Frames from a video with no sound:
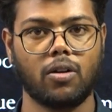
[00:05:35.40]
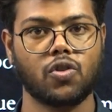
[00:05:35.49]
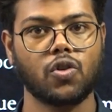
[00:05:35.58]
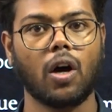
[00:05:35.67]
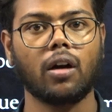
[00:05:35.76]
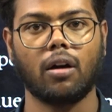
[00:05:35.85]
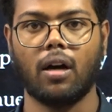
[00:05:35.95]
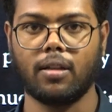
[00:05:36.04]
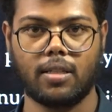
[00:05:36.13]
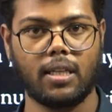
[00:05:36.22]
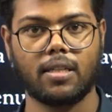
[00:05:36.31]
short
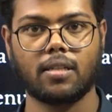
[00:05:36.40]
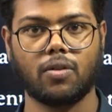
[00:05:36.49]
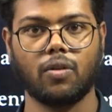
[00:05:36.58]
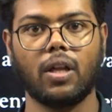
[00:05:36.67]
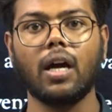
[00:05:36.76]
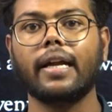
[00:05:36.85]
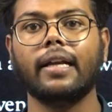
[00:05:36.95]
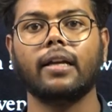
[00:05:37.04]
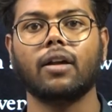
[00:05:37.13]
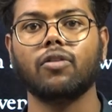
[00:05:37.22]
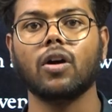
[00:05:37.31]
answers to the
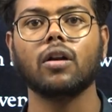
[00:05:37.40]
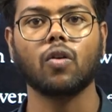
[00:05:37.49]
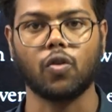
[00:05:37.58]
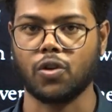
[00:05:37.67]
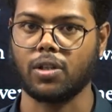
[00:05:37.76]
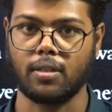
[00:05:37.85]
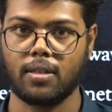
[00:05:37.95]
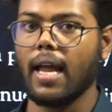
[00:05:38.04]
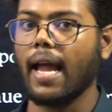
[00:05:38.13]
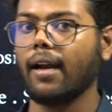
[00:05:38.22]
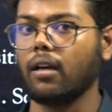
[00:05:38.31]
interviewer question.
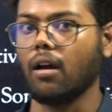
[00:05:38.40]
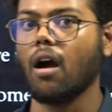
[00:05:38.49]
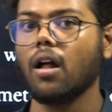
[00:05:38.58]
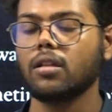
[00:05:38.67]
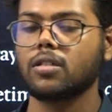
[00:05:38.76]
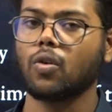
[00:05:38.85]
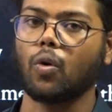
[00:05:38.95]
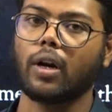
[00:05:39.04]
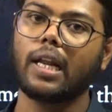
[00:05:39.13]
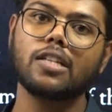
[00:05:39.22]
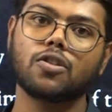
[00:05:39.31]
And also
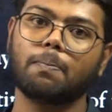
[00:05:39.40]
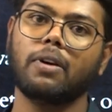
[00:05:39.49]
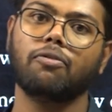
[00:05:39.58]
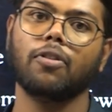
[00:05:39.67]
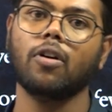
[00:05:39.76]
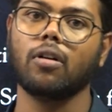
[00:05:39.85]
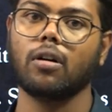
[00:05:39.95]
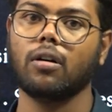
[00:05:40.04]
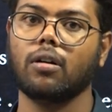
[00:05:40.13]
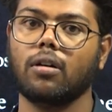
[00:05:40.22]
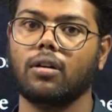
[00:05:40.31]
reach before
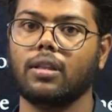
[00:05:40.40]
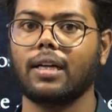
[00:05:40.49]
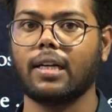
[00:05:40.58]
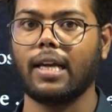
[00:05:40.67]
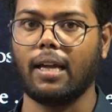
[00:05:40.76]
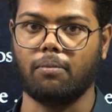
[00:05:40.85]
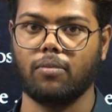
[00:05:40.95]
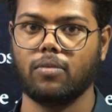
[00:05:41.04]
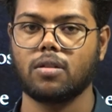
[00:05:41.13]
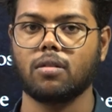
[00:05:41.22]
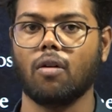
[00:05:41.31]
the time.
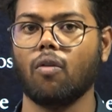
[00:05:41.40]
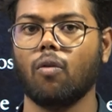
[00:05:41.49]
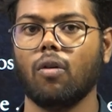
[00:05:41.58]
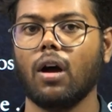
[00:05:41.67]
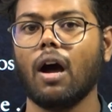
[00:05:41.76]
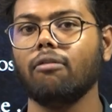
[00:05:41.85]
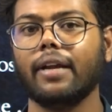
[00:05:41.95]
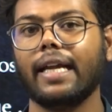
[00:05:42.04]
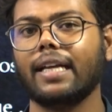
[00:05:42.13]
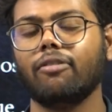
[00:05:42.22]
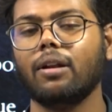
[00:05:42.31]
So how
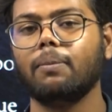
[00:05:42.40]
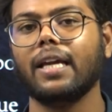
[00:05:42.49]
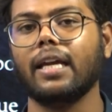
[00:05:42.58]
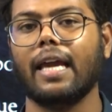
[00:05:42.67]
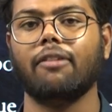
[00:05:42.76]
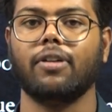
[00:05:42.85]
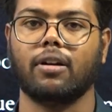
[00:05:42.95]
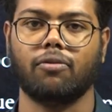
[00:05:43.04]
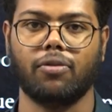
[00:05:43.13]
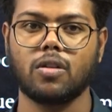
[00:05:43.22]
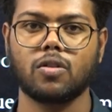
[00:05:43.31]
it will be effective?
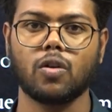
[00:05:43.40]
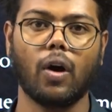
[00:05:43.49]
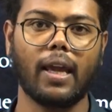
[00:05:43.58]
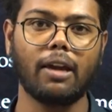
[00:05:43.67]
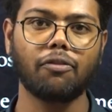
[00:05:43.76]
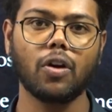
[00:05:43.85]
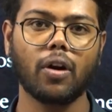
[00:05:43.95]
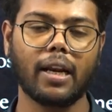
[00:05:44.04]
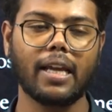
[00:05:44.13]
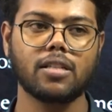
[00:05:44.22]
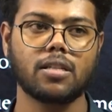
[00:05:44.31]
So if you
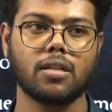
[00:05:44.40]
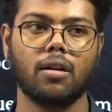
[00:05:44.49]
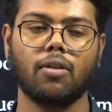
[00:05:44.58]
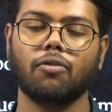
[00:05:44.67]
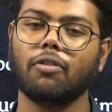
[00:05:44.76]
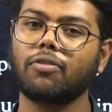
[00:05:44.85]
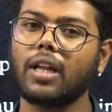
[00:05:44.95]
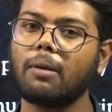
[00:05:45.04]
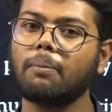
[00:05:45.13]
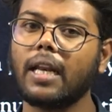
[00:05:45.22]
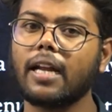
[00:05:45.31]
reach
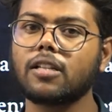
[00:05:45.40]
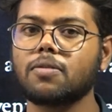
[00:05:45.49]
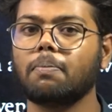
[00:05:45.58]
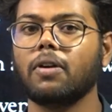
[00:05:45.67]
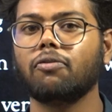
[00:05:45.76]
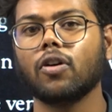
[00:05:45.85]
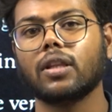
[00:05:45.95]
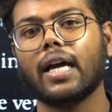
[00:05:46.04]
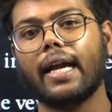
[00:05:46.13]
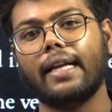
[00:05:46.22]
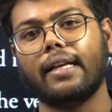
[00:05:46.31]
15 minutes before
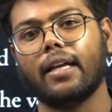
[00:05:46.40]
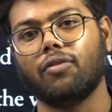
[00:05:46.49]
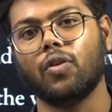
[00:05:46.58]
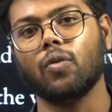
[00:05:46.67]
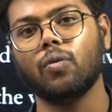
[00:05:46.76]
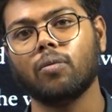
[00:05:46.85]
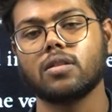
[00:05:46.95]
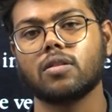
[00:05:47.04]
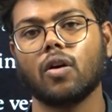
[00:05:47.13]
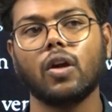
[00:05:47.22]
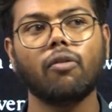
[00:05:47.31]
the interview,
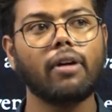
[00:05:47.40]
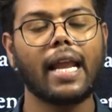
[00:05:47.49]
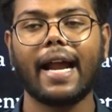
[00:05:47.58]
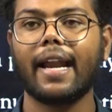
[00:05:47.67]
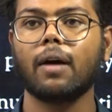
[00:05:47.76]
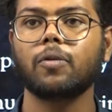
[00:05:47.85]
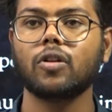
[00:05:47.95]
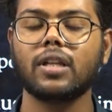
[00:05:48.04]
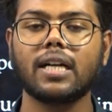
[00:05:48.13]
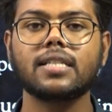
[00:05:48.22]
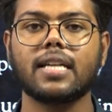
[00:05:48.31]
so you will adapt to
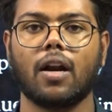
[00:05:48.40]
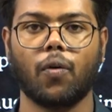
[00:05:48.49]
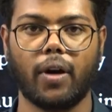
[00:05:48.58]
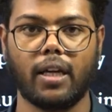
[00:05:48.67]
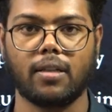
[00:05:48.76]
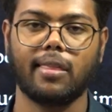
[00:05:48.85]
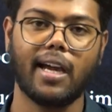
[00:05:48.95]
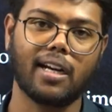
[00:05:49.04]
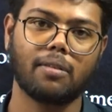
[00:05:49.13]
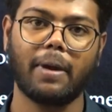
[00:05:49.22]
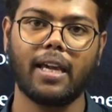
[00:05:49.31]
that surrounding.
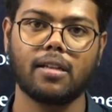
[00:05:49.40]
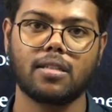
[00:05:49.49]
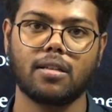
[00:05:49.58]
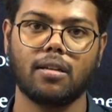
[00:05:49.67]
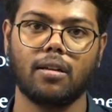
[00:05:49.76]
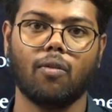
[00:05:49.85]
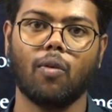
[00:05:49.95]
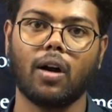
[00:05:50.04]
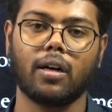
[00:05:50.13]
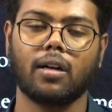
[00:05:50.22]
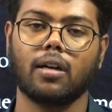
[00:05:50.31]
That makes
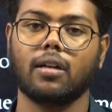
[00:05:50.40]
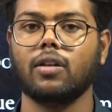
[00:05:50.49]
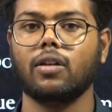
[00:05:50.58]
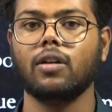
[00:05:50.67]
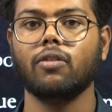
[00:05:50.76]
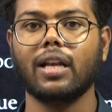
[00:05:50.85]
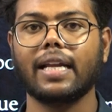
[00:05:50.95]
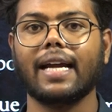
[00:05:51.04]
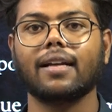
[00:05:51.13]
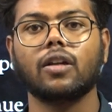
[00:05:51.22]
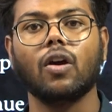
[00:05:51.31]
what you will
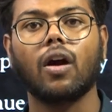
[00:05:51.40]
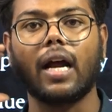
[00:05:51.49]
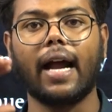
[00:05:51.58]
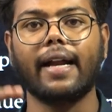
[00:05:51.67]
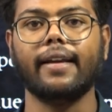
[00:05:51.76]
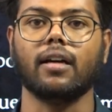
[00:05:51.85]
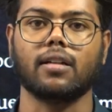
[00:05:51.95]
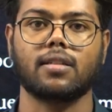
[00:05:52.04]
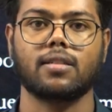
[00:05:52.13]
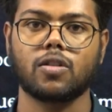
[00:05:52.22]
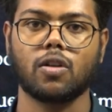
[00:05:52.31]
get your
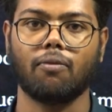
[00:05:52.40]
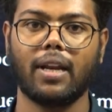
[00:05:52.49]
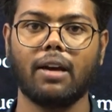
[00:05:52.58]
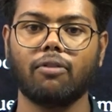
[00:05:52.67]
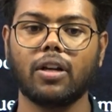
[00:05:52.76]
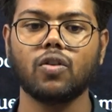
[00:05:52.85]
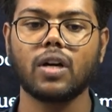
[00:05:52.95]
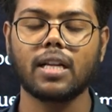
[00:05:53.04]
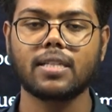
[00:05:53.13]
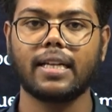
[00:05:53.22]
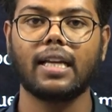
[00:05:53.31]
ideas. So whenever you
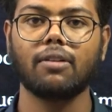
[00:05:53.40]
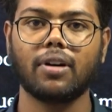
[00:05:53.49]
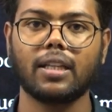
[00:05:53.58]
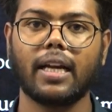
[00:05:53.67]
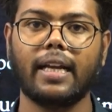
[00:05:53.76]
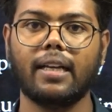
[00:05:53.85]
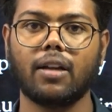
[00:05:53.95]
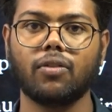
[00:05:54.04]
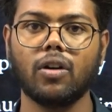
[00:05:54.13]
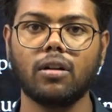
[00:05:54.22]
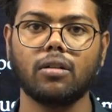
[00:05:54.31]
are sitting for the
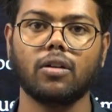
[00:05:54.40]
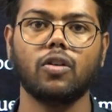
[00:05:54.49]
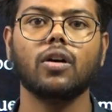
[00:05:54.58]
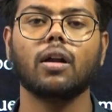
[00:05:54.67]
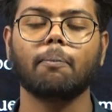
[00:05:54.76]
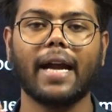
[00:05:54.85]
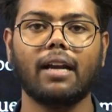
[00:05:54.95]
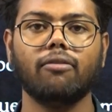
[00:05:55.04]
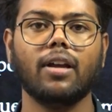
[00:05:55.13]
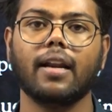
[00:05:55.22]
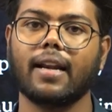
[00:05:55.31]
interview, your
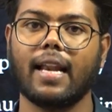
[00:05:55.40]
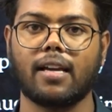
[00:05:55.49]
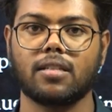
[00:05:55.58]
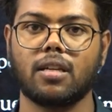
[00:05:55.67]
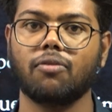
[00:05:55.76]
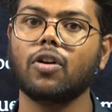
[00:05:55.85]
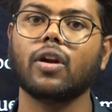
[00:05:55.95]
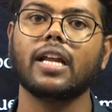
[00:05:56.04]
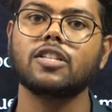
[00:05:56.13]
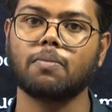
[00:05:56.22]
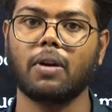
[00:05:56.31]
mind will relax if you
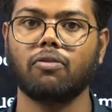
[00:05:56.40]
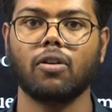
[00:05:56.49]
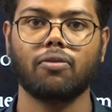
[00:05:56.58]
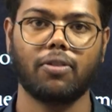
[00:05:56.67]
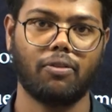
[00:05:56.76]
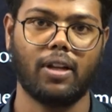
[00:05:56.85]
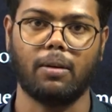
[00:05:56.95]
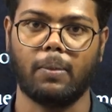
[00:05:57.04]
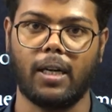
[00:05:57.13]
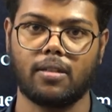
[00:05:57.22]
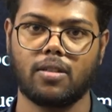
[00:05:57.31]
reach before 15
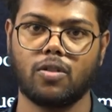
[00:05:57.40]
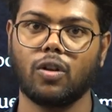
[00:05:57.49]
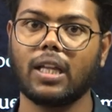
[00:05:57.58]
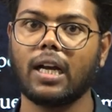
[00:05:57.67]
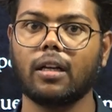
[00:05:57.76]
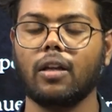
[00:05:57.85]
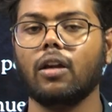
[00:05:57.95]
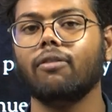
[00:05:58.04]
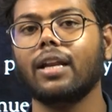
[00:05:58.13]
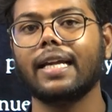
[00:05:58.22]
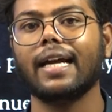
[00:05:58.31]
minutes, so that you
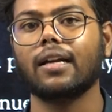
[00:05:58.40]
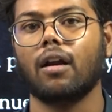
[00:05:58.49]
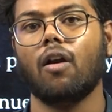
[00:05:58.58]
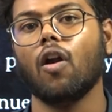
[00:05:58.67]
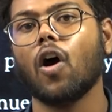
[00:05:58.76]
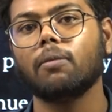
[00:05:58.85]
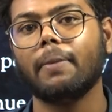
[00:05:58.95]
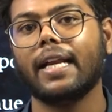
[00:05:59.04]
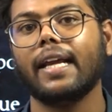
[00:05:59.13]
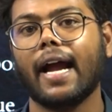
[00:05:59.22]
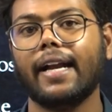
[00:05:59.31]
will get lot
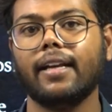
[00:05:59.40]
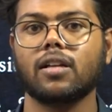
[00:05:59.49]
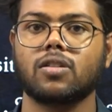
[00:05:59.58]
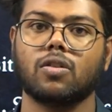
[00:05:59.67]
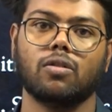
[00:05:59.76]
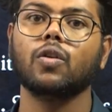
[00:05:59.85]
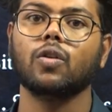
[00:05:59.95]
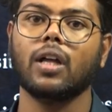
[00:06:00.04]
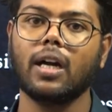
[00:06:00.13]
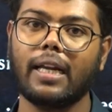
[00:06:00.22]
many ideas to the